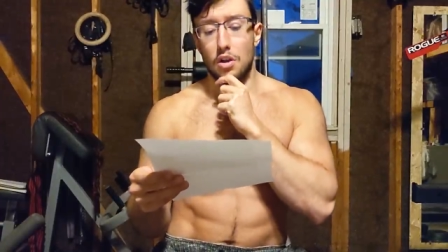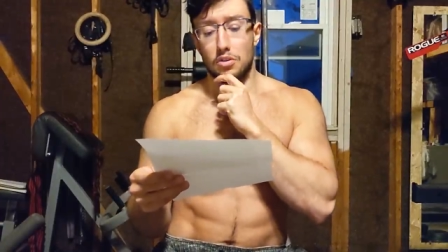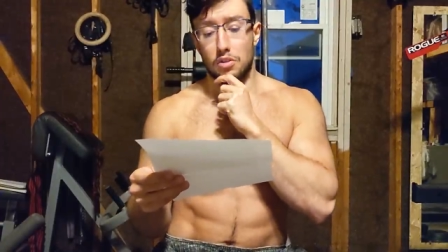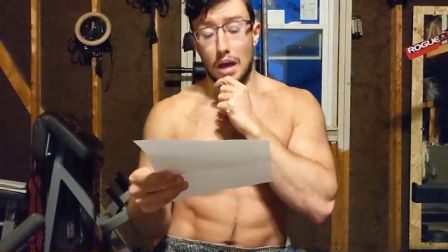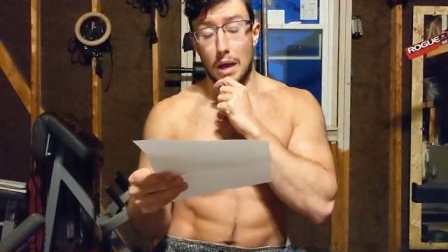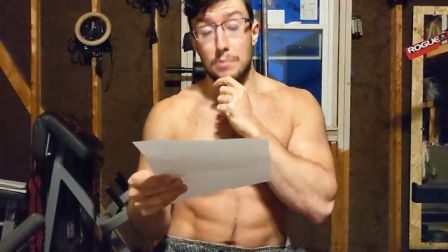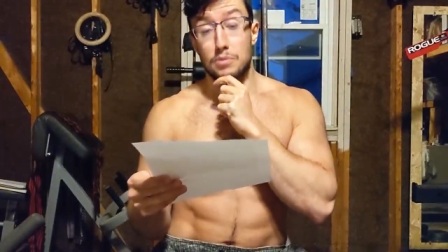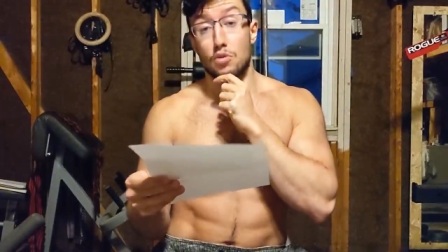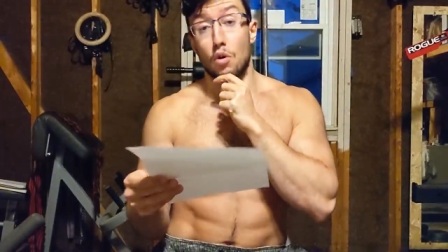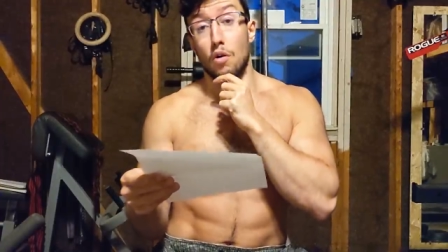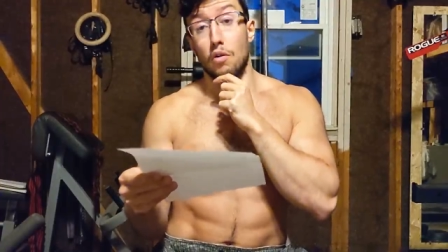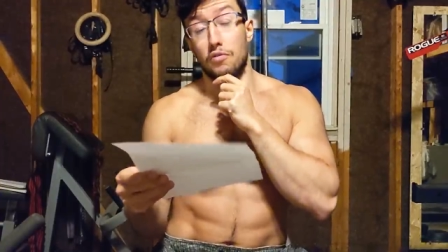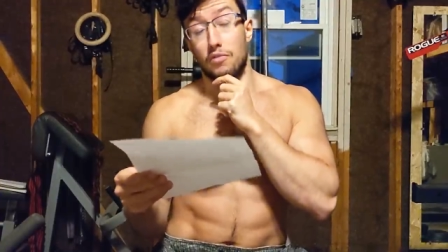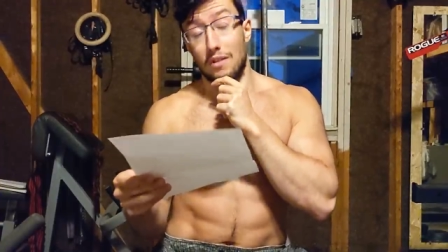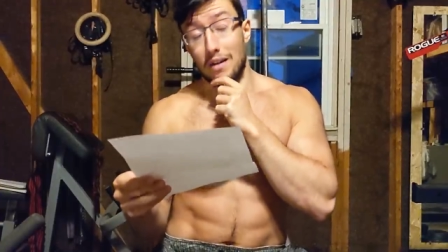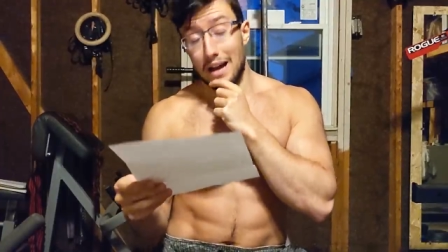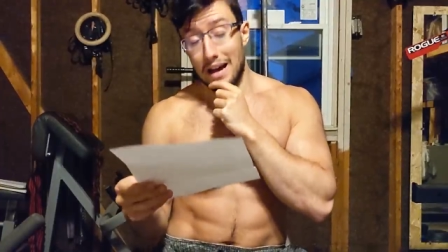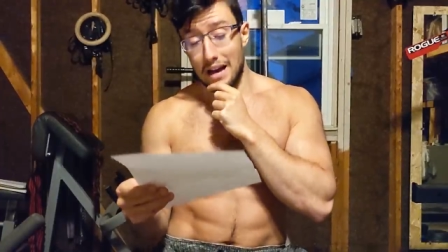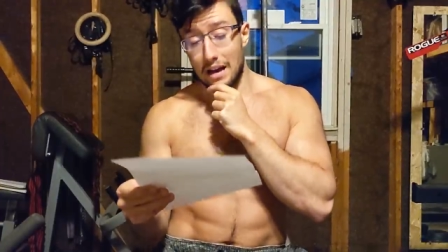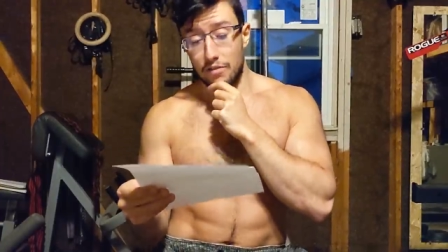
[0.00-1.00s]
types of
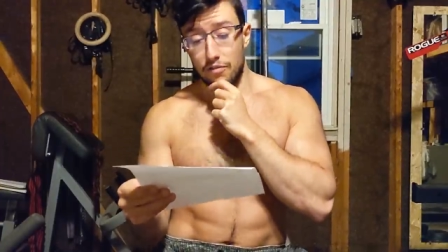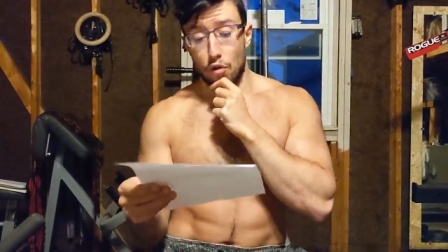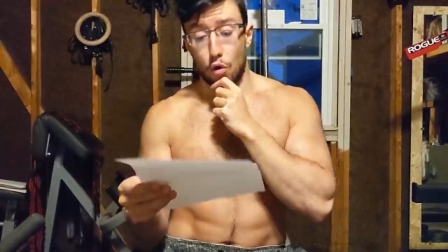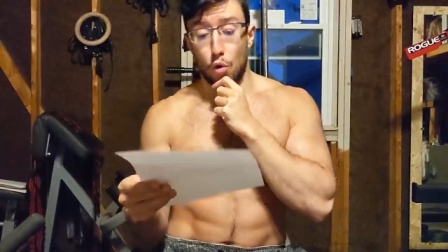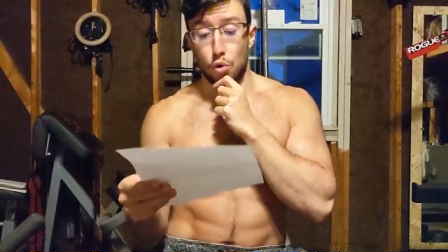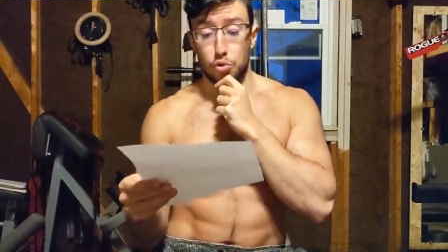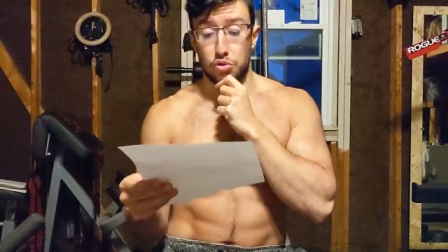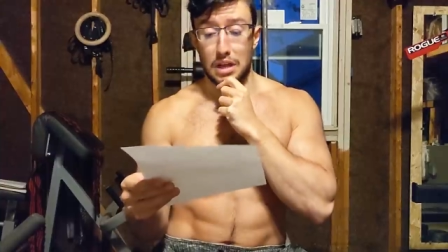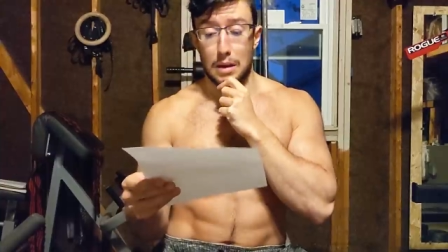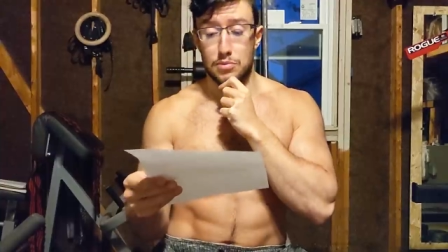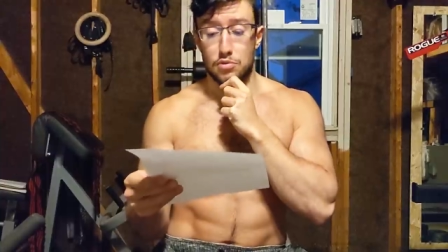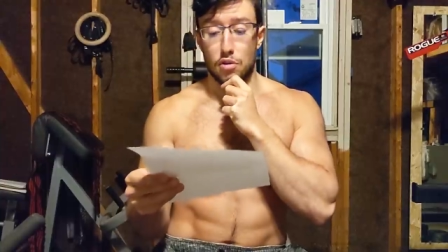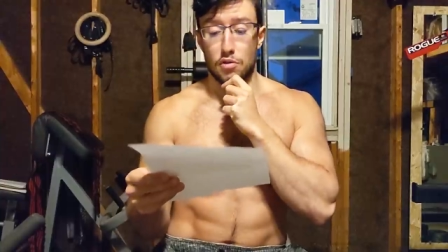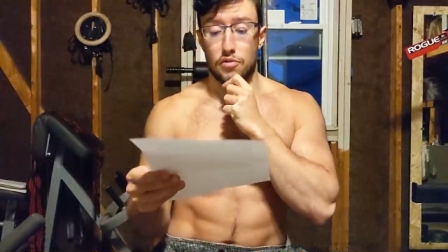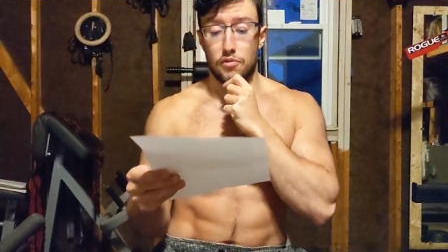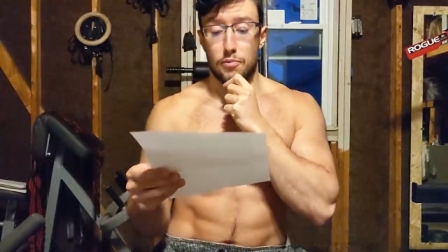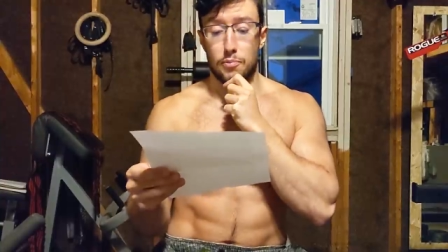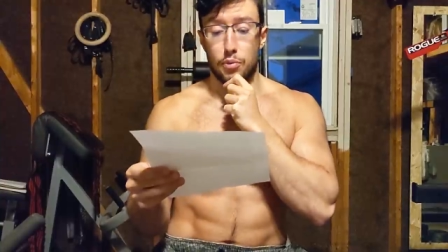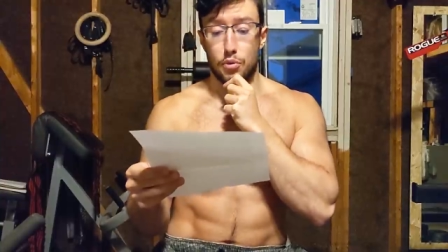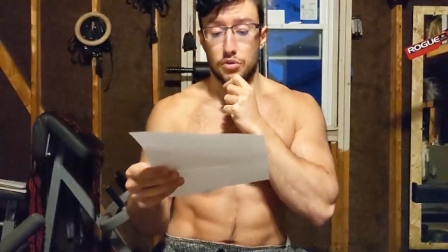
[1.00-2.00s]
life, all types
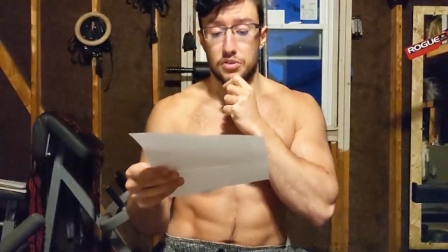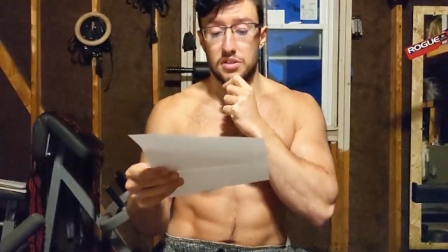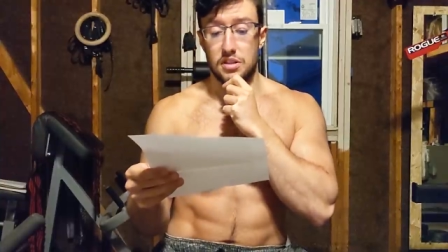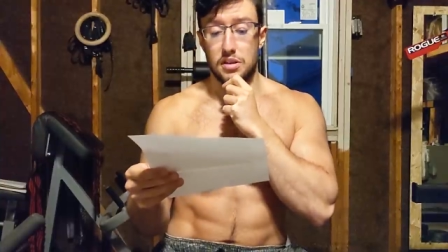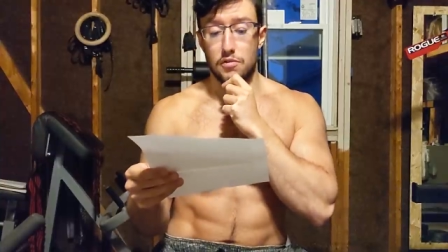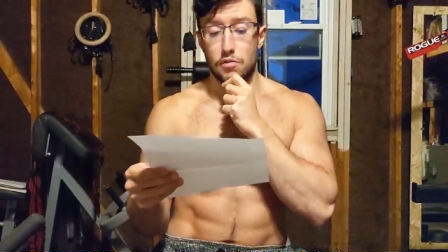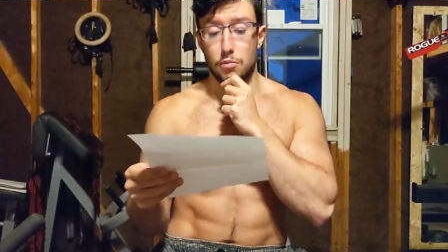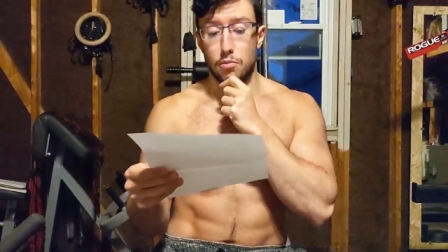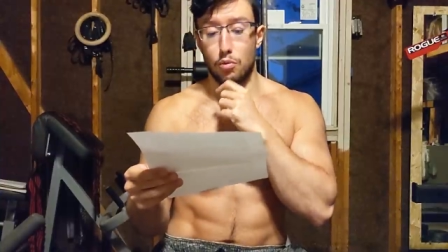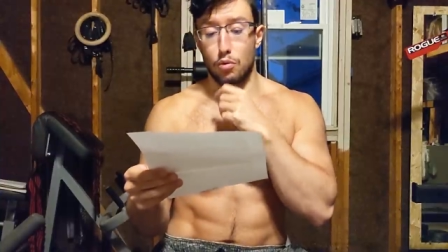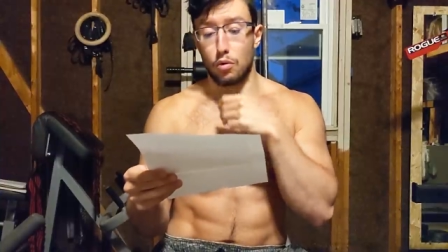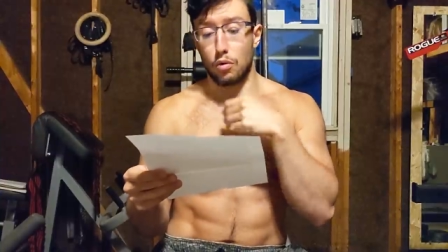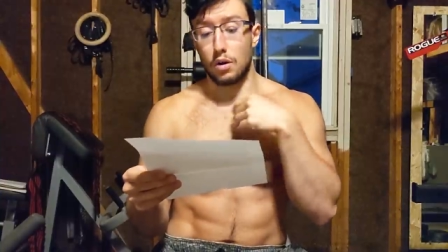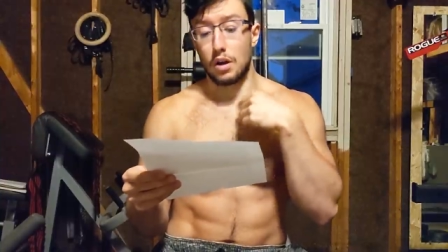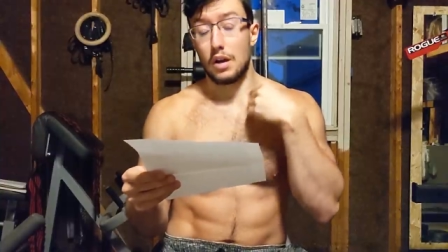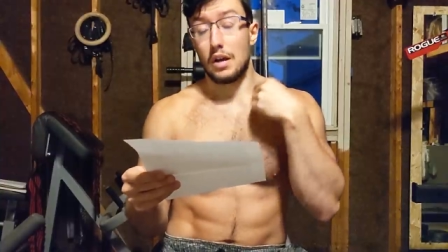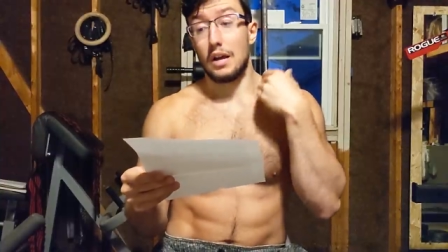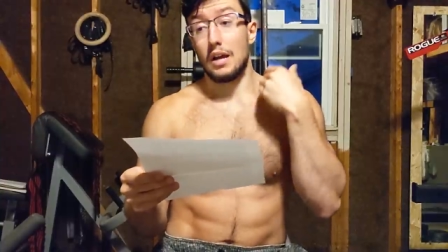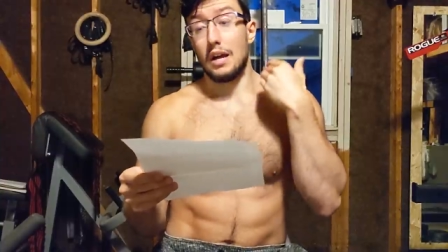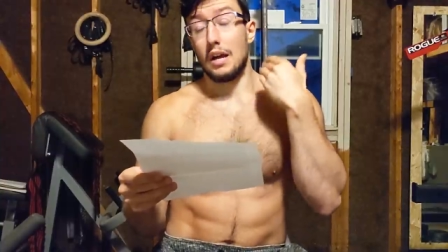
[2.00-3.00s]
of perceivable